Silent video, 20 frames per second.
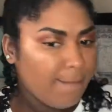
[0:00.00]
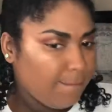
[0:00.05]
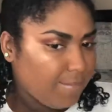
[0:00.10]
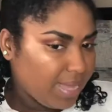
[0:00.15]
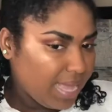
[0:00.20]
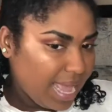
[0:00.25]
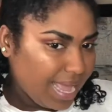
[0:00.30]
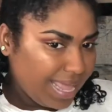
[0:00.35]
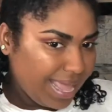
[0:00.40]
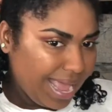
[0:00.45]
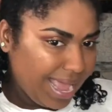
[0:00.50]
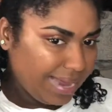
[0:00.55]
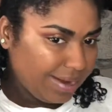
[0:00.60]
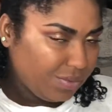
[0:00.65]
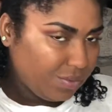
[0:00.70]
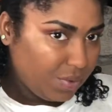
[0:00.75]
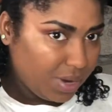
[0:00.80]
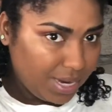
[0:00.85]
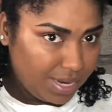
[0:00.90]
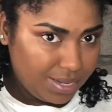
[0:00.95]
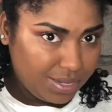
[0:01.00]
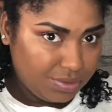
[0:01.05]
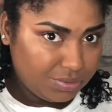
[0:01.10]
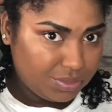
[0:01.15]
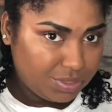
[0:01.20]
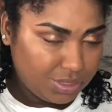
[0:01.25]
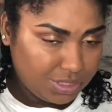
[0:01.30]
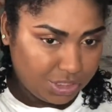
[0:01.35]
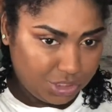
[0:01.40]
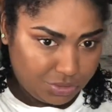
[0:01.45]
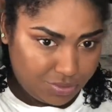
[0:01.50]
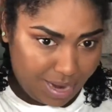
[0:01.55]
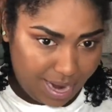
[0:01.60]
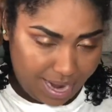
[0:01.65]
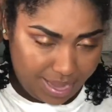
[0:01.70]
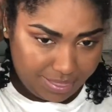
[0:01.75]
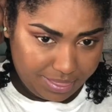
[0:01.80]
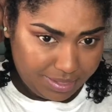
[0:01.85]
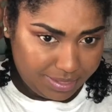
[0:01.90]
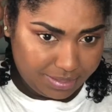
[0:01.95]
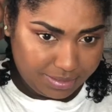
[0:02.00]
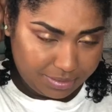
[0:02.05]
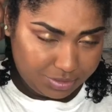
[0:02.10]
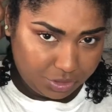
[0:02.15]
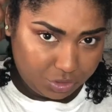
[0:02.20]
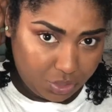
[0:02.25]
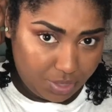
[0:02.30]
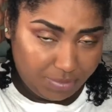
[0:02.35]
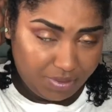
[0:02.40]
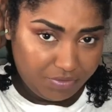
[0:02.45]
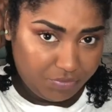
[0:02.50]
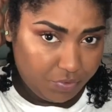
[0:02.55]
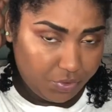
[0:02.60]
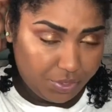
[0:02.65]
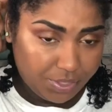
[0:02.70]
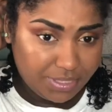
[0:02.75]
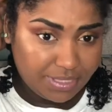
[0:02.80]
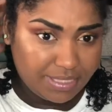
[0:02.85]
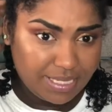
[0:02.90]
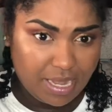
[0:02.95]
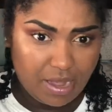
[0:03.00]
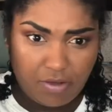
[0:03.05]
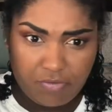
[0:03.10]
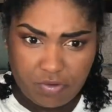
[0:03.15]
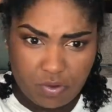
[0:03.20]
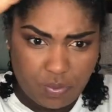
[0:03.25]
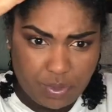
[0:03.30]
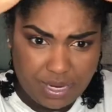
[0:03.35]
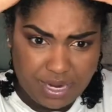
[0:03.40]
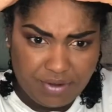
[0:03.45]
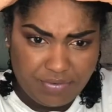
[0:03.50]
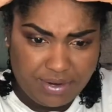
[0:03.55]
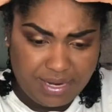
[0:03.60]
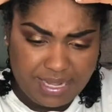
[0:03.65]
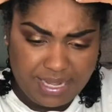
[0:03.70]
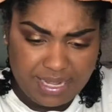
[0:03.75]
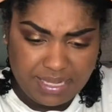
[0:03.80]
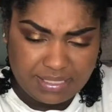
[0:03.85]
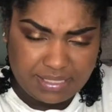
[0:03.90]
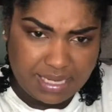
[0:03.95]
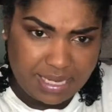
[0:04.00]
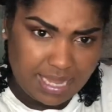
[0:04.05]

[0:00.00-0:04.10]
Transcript: But I kind of wanted you to try the treatment for yourself or whatever it is,